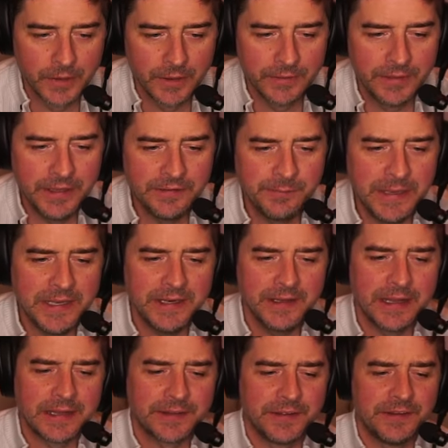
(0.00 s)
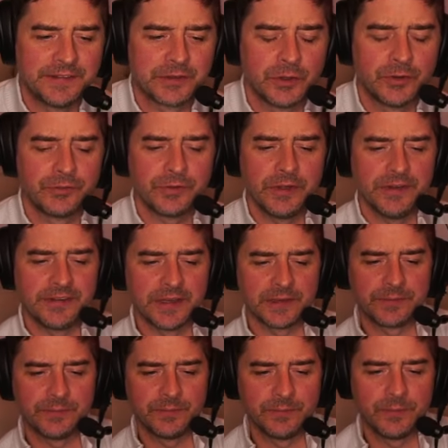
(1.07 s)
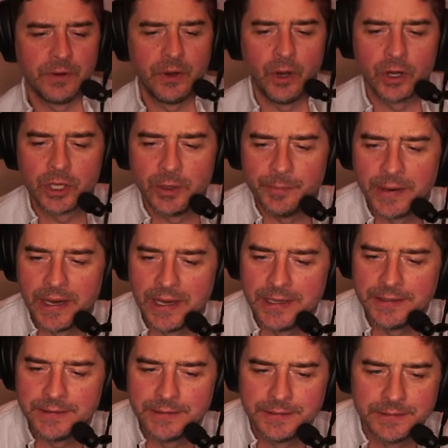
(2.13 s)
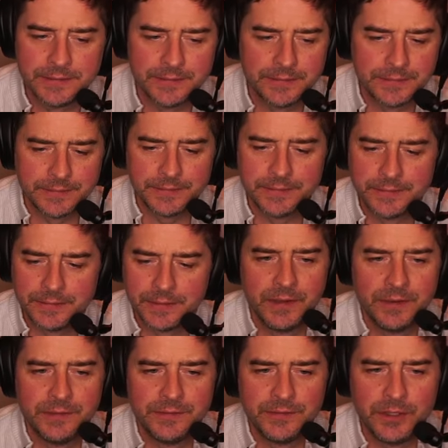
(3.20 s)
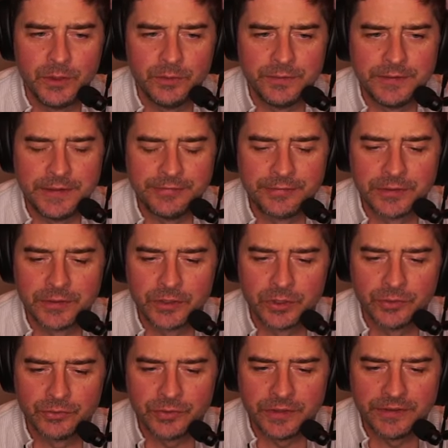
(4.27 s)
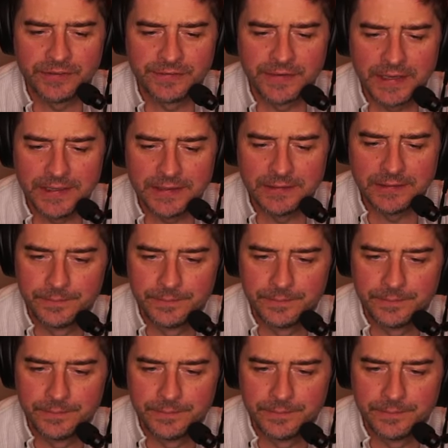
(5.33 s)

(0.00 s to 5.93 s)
They've been in like these countries that are occupied and two different countries fighting.